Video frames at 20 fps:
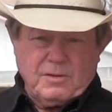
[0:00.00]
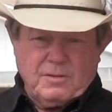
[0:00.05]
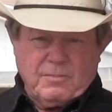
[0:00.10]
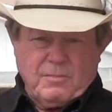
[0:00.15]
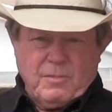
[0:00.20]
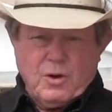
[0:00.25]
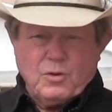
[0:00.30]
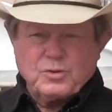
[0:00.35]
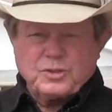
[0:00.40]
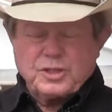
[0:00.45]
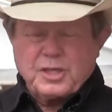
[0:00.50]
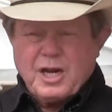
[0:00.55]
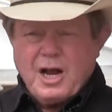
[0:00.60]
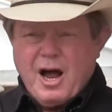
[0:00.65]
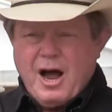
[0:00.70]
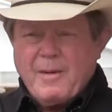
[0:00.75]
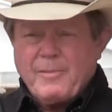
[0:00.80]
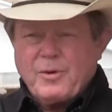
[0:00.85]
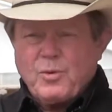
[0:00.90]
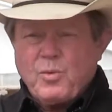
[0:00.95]
the most
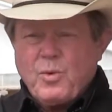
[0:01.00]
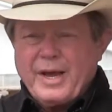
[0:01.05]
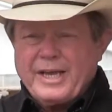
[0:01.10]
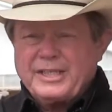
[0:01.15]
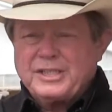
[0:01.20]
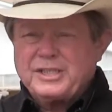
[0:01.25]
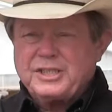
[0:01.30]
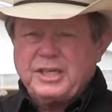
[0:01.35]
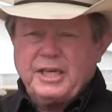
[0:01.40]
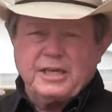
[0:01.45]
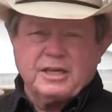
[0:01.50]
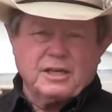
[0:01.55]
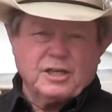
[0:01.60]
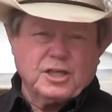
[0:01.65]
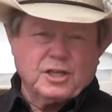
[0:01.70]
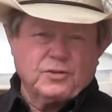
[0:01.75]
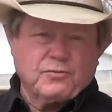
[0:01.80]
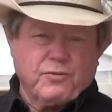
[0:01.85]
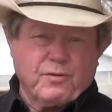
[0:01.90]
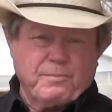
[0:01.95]
common way still
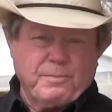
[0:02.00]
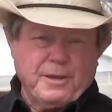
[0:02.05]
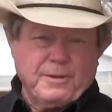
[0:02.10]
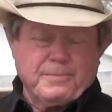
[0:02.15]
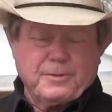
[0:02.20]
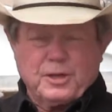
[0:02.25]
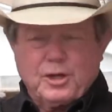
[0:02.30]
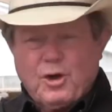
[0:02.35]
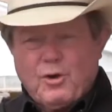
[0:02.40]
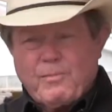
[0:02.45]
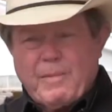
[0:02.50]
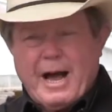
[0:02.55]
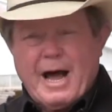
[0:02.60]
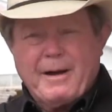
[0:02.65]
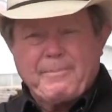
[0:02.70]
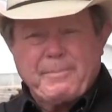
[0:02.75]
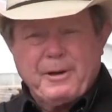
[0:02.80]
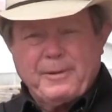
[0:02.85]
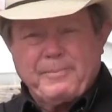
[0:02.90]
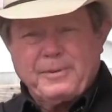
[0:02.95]
is for people to go
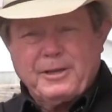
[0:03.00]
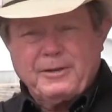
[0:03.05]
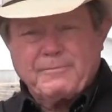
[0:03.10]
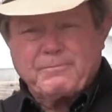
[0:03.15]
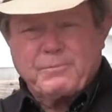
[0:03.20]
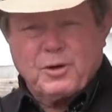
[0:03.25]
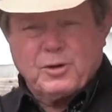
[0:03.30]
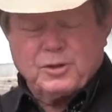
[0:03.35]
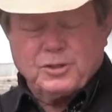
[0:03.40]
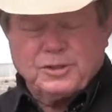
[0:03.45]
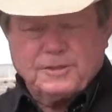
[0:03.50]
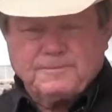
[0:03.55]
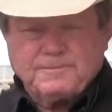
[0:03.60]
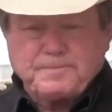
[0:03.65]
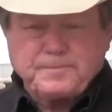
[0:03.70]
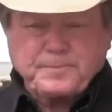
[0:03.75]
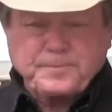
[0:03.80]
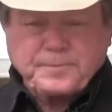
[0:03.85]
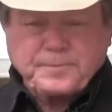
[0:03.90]
buy a puppy in person.